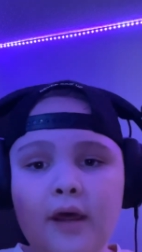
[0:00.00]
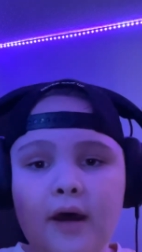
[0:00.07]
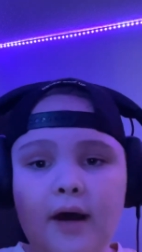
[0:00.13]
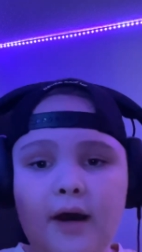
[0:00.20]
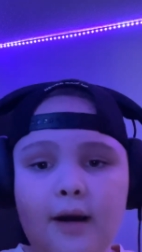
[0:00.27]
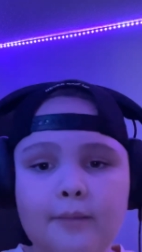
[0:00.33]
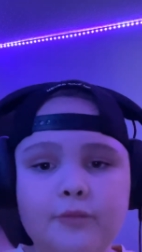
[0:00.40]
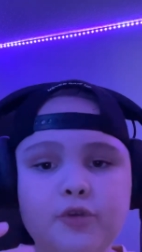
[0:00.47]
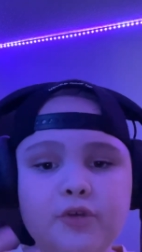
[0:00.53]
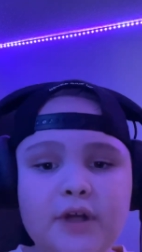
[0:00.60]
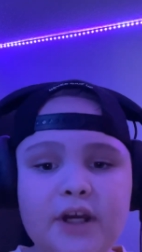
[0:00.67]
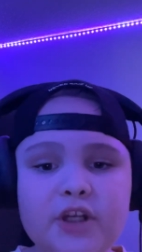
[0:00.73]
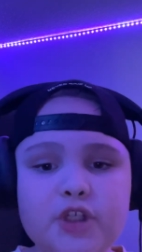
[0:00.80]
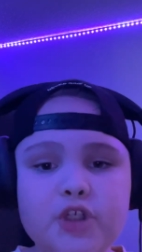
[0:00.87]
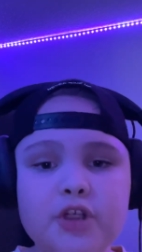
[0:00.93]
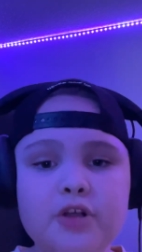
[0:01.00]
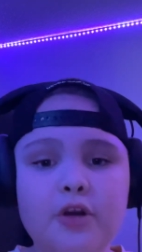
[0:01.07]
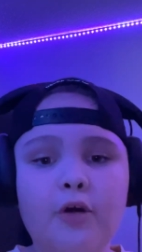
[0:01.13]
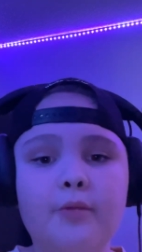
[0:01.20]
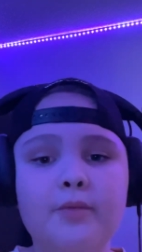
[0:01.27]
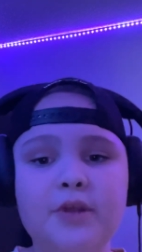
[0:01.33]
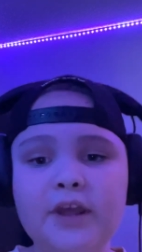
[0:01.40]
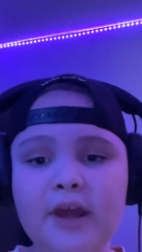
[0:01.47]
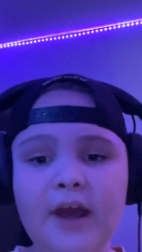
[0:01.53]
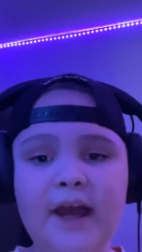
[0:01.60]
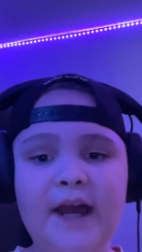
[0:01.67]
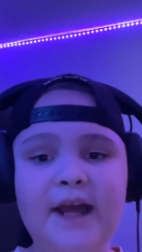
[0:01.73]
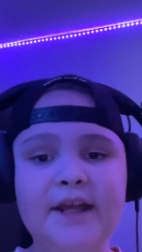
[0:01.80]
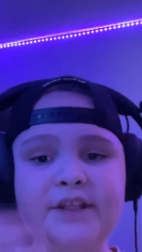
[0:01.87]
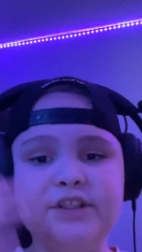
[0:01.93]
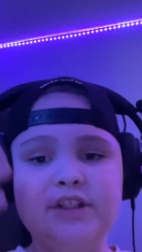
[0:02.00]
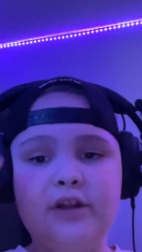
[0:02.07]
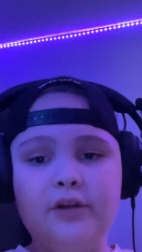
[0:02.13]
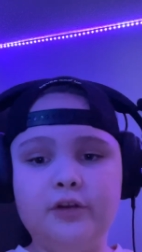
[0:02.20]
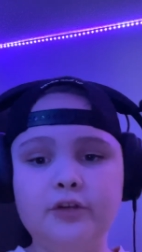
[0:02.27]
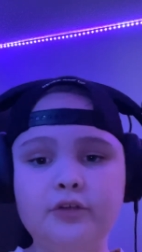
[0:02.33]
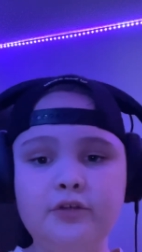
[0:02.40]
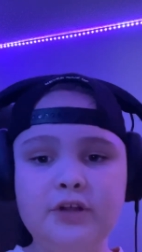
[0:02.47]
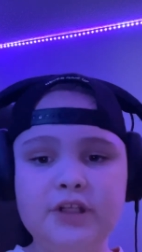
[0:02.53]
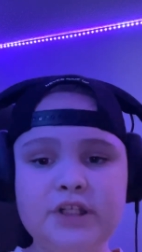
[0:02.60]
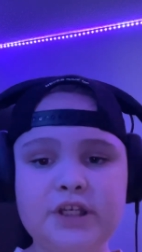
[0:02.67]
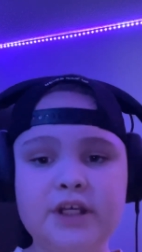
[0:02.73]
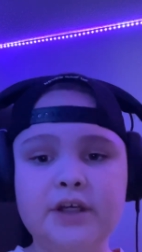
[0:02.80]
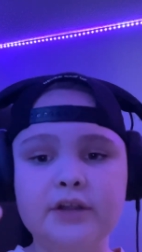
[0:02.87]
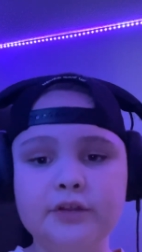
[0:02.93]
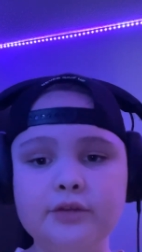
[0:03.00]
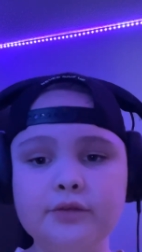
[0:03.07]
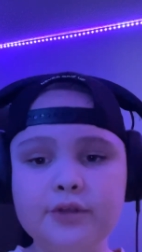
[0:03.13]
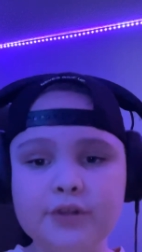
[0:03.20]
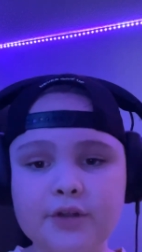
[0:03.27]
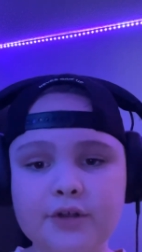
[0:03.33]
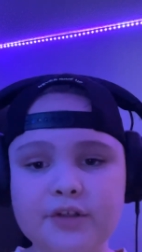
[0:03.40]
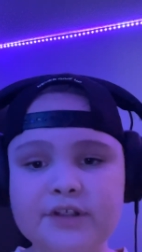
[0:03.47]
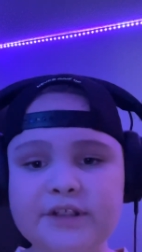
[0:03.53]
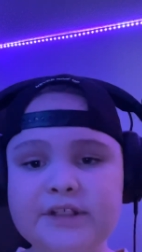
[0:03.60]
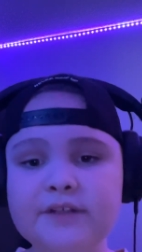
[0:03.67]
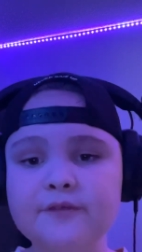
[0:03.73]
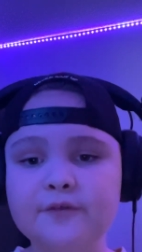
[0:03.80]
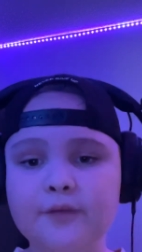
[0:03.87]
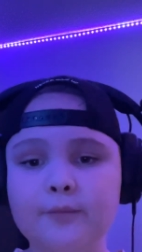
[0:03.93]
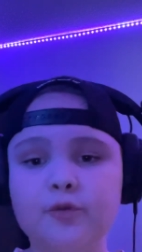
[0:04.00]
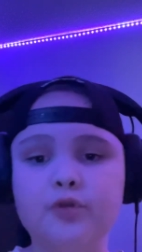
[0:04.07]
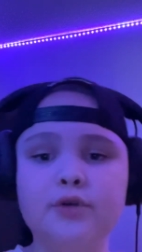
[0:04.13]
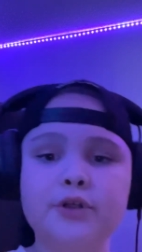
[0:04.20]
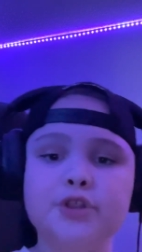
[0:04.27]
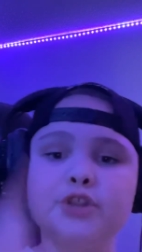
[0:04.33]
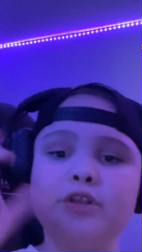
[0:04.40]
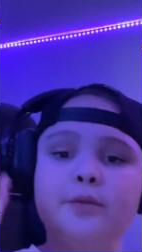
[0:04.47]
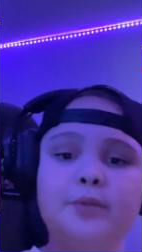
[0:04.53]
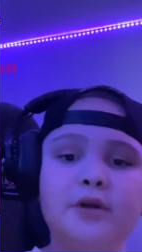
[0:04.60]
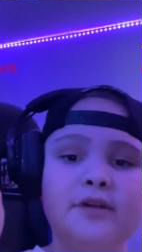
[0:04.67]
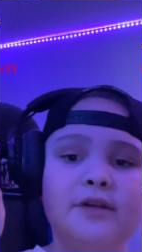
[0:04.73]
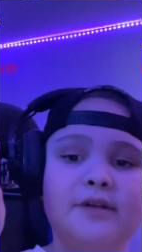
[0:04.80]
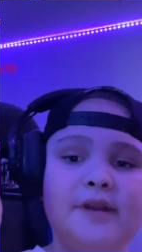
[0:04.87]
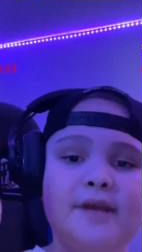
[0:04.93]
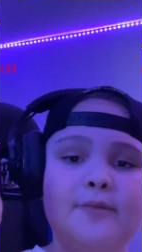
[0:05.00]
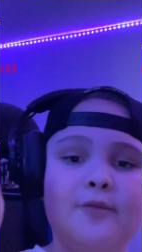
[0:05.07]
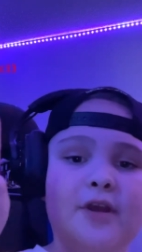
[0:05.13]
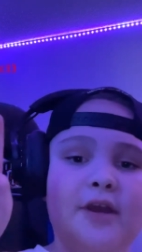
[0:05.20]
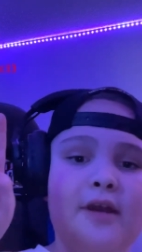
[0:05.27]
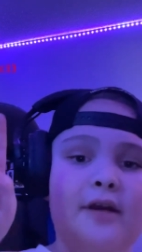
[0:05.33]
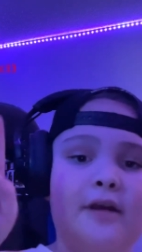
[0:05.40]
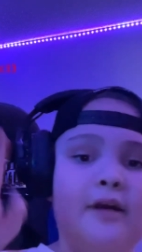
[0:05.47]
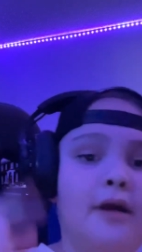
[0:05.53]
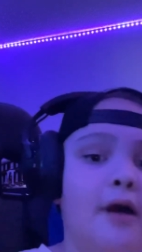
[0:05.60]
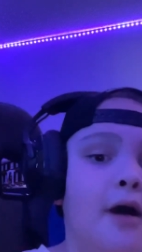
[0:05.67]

Um, you guys should know me as Lunatic Luke 13 from Twitch. Put in the name right here.